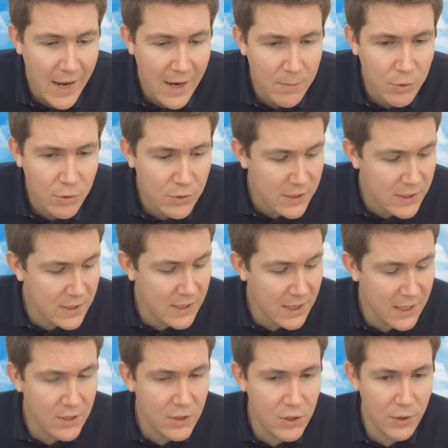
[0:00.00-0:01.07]
April
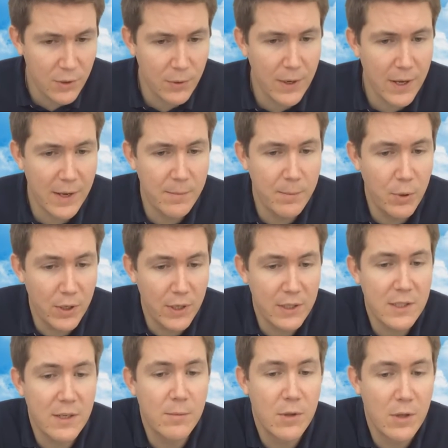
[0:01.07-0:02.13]
sees you putting
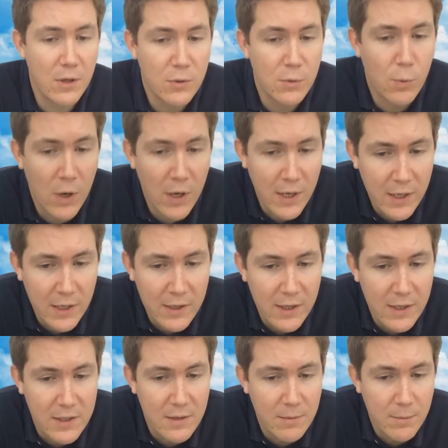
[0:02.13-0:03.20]
some of those working
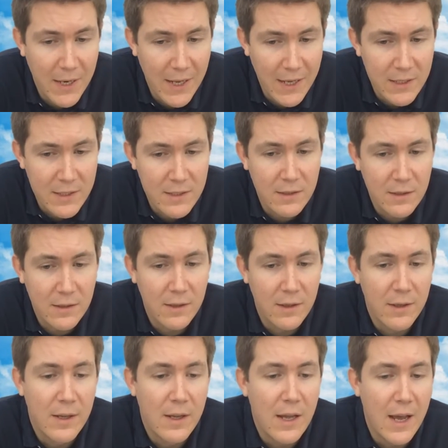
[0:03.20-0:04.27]
things in place
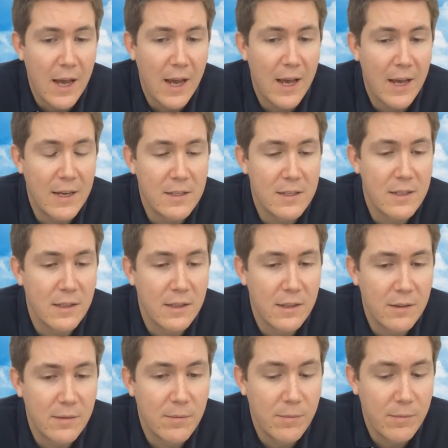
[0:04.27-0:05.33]
and
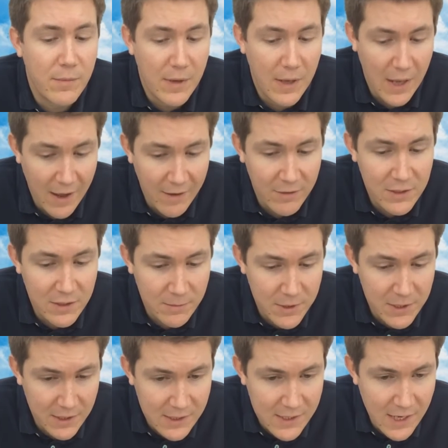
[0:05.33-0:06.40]
having some
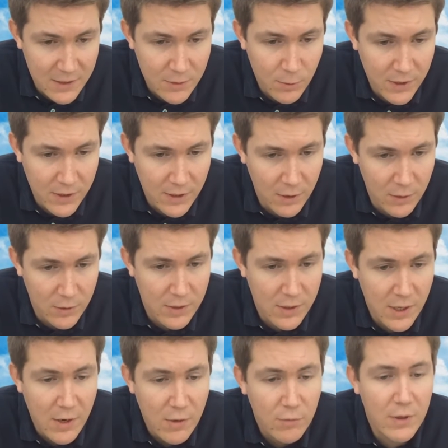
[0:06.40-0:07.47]
success with those.
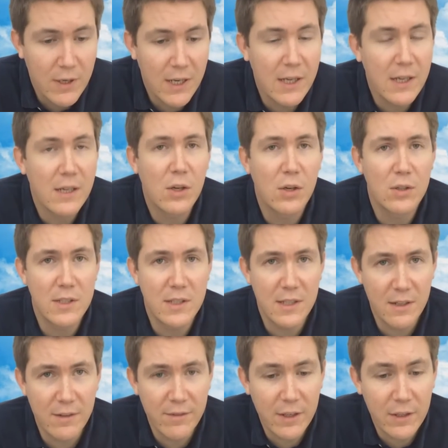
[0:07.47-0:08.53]
Really
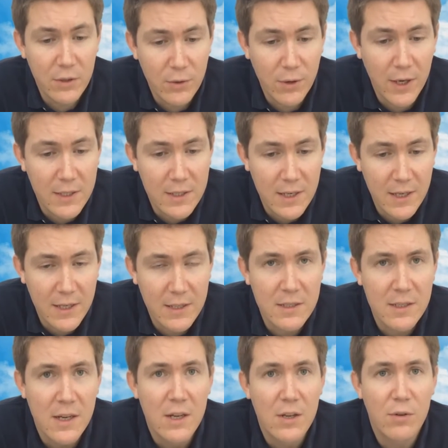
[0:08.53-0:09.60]
conceiving new
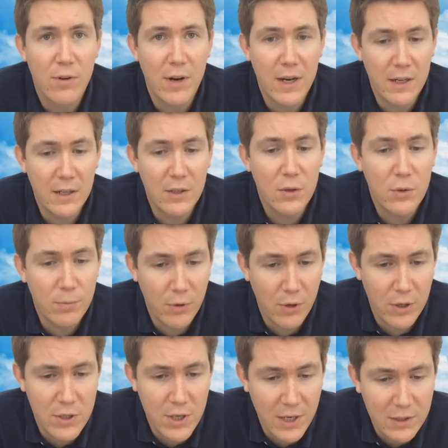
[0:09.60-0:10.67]
ideas, creating new
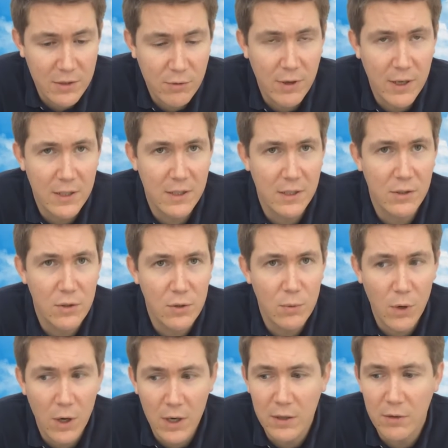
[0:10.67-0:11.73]
projects, creating new
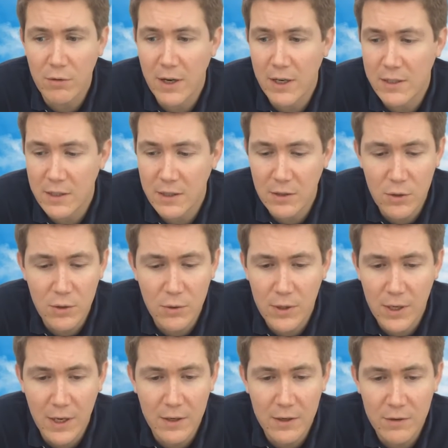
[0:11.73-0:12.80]
work, creating new
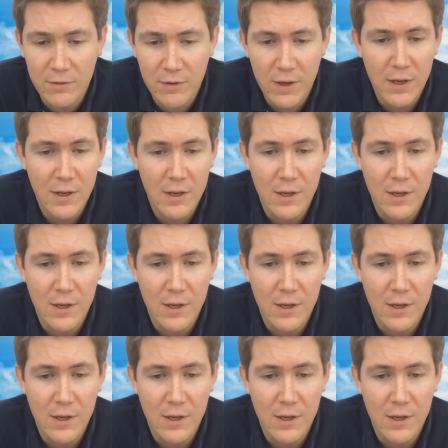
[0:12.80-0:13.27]
kind of